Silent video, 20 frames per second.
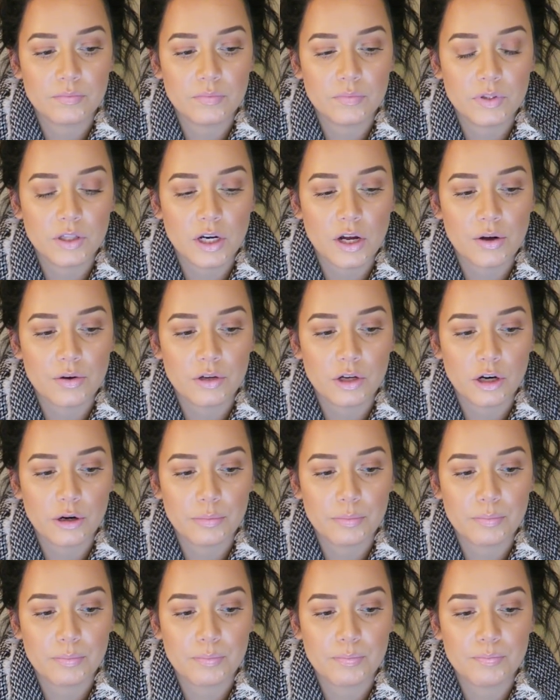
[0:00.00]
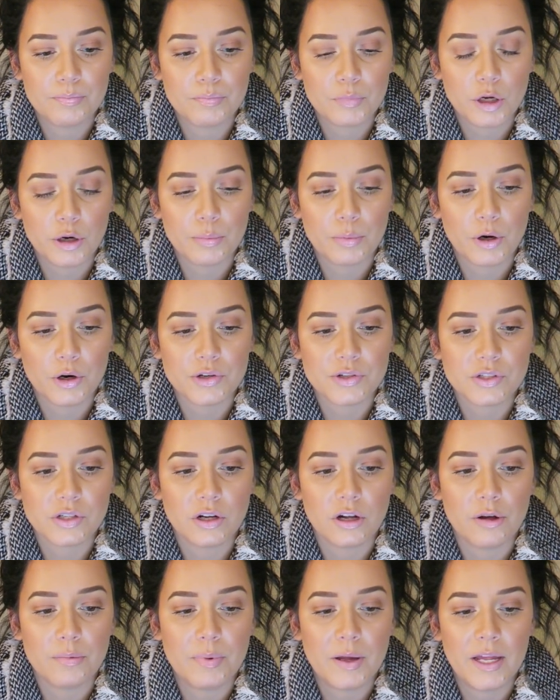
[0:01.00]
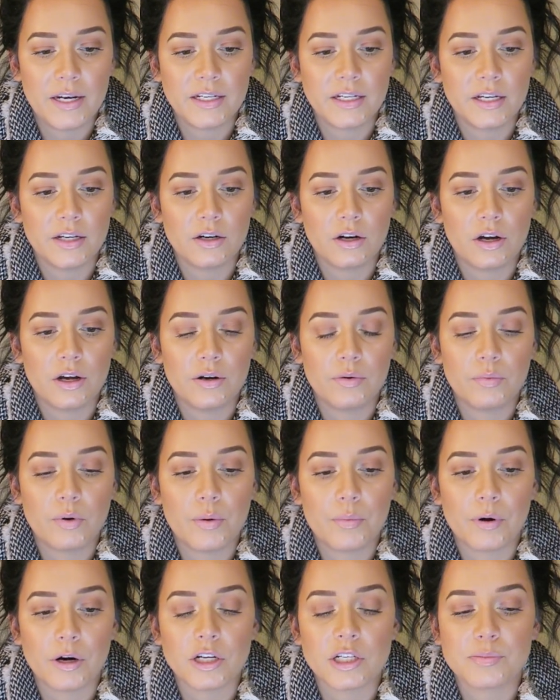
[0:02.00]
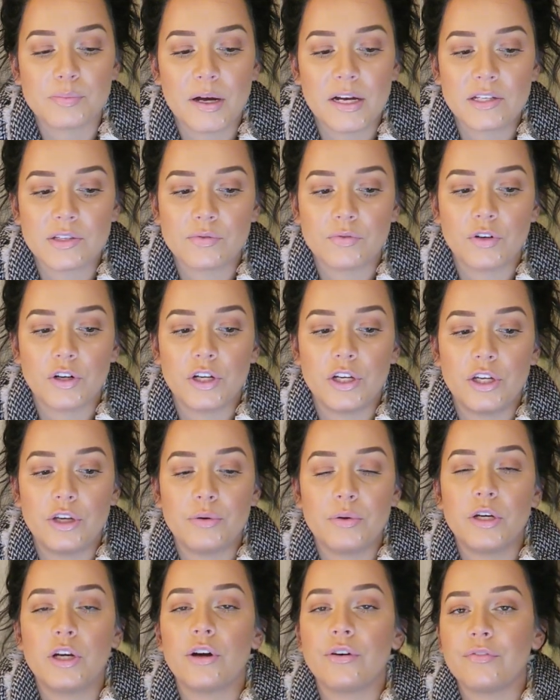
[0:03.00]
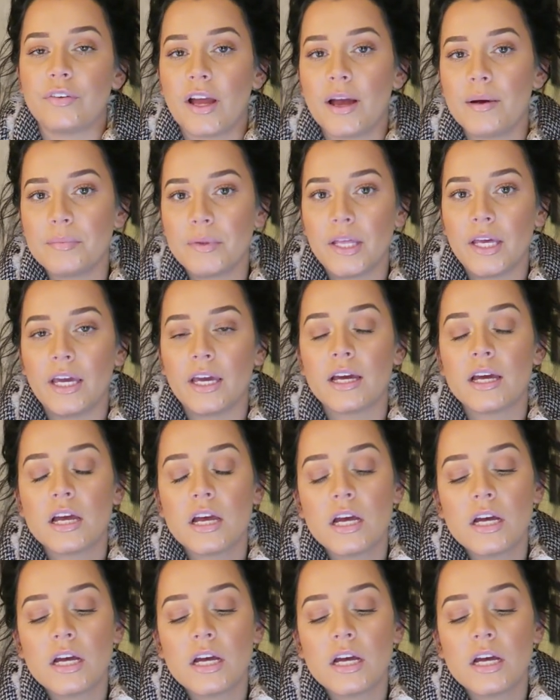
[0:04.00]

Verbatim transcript: you know, your your personal opinion on what works best for you and your family.